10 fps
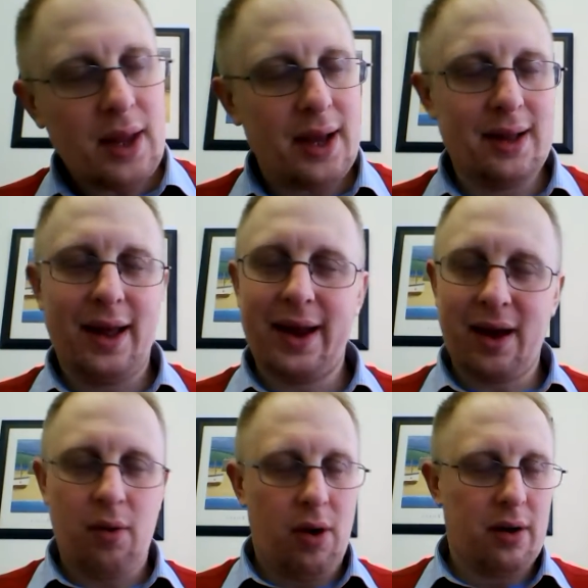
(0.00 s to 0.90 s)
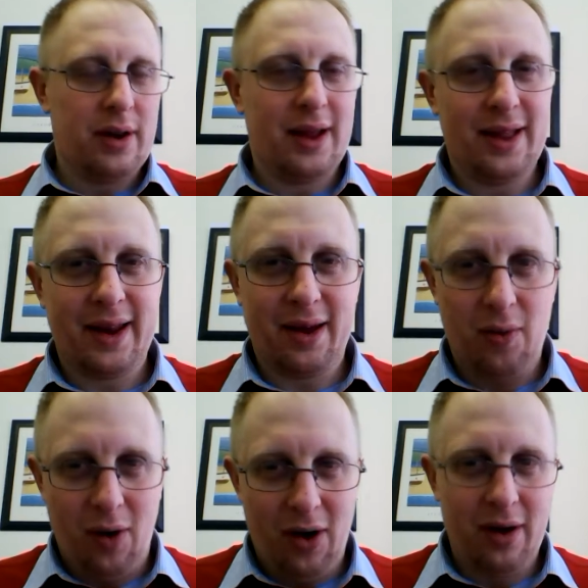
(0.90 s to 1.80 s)
He let it go on and he let it
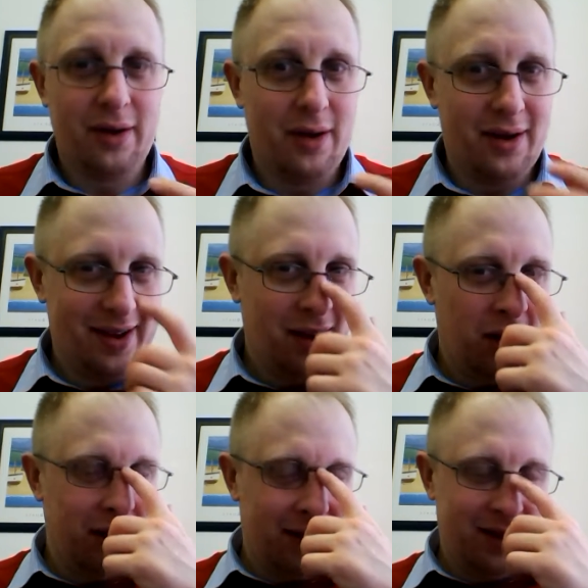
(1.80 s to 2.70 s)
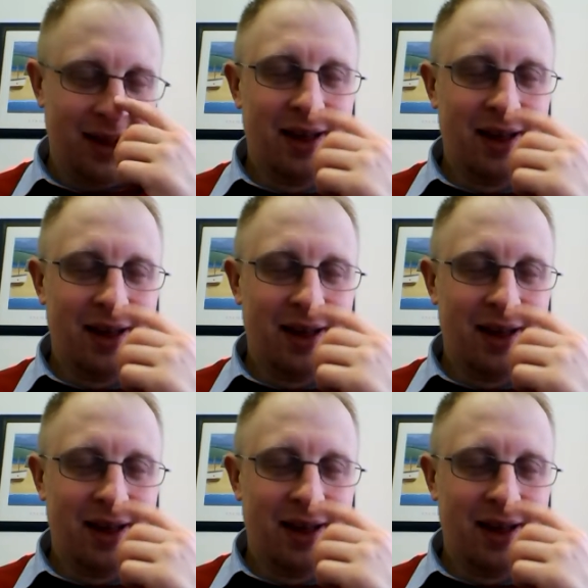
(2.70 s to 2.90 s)
go on and on and on, and